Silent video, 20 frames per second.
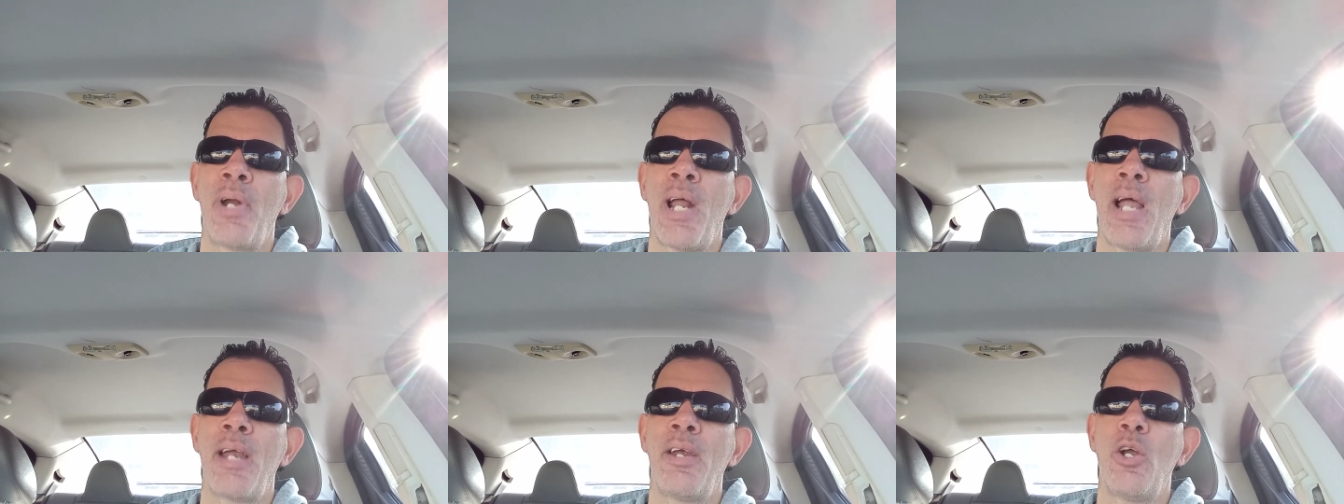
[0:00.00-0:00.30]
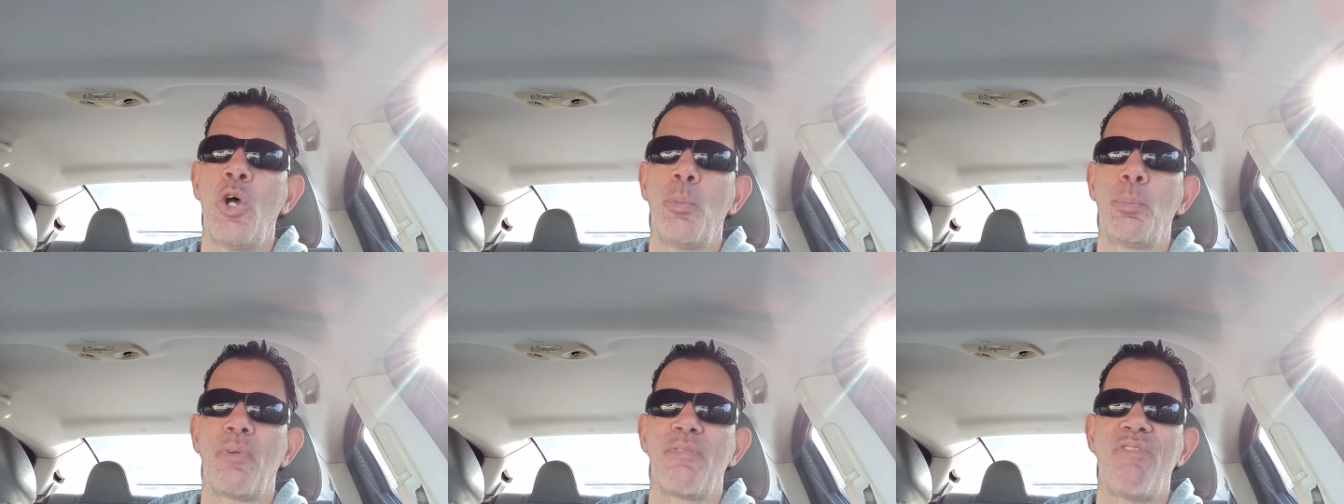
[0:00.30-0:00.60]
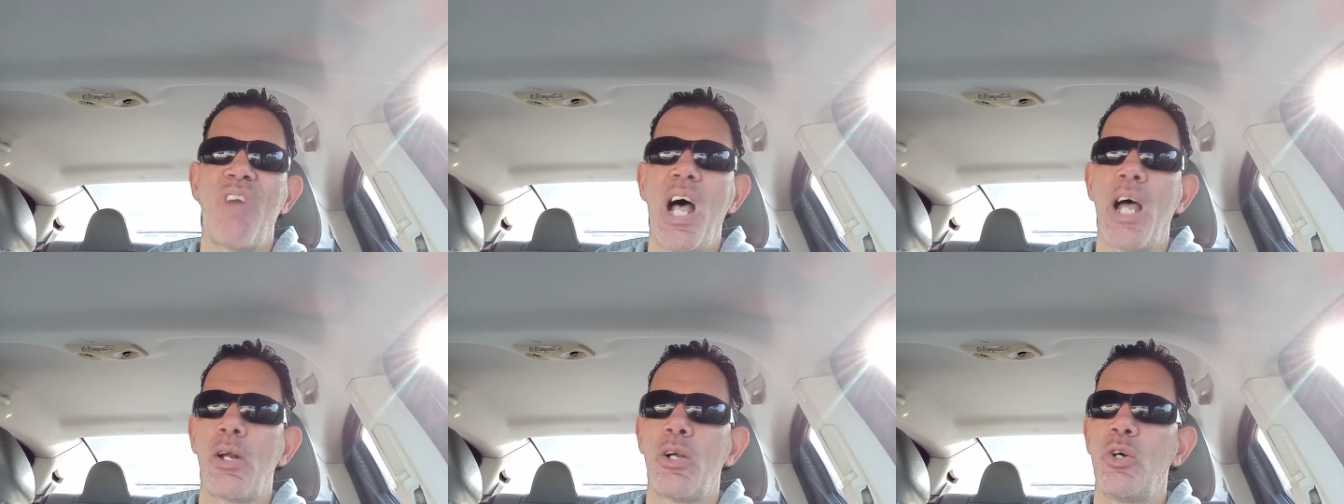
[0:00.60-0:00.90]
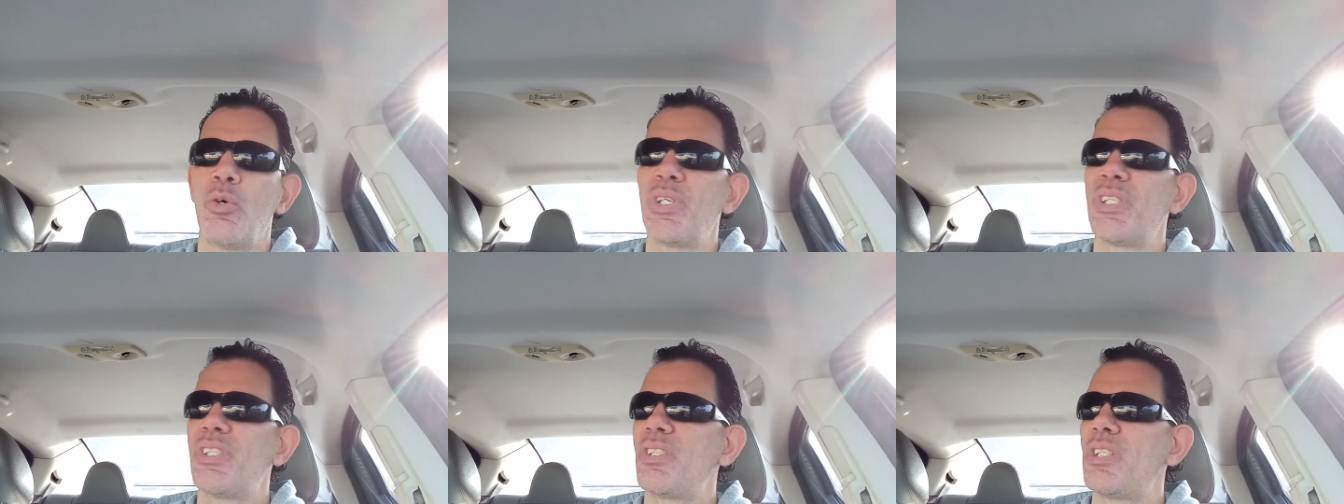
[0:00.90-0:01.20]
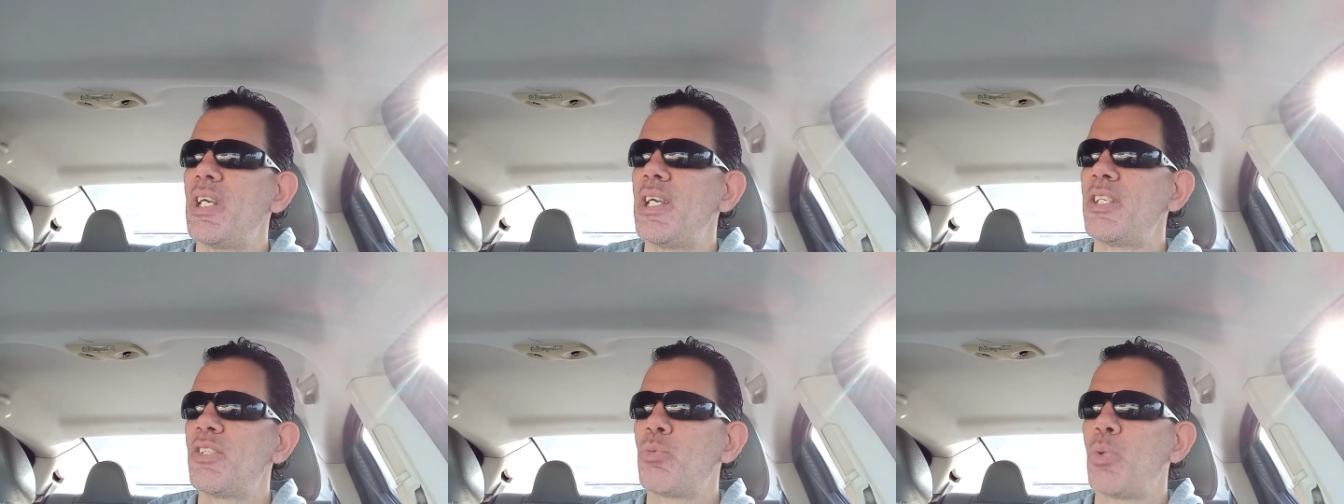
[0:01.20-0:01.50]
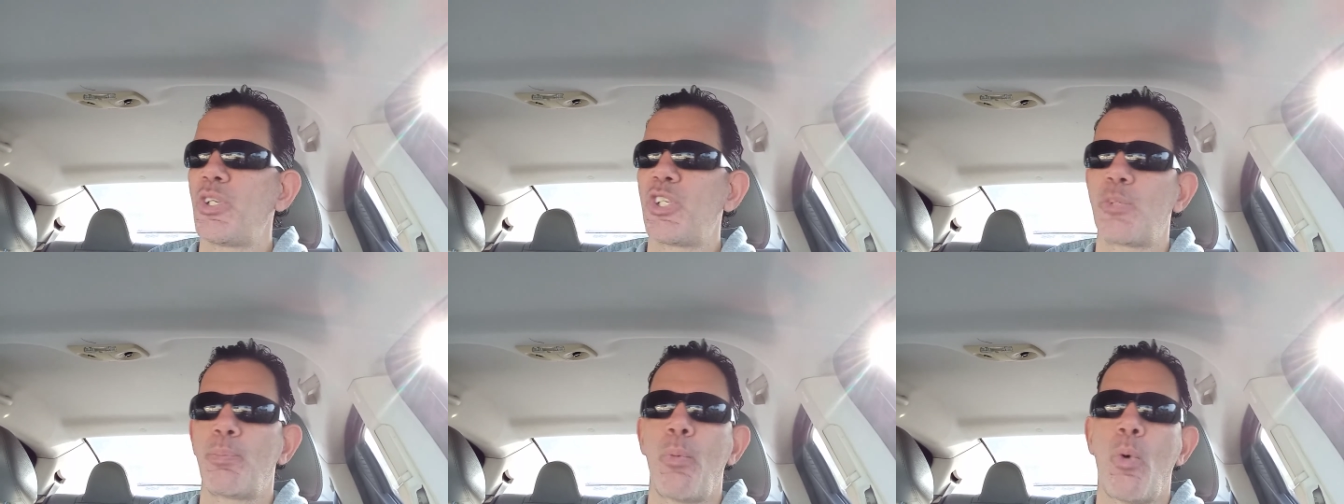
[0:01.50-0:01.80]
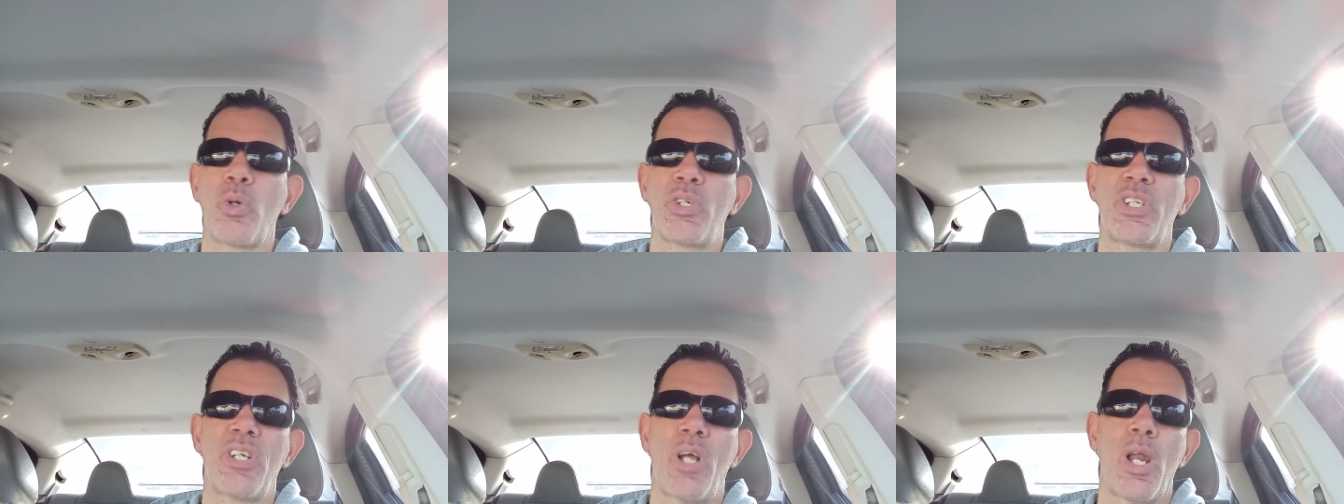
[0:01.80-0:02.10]
is what sports is all about. You get really
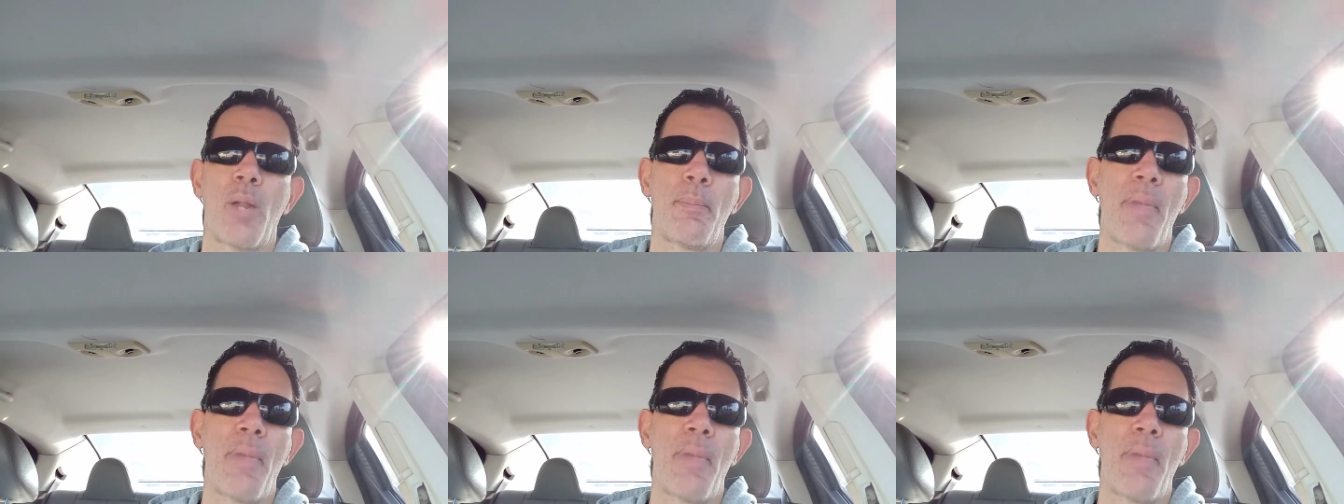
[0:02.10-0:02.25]
excited.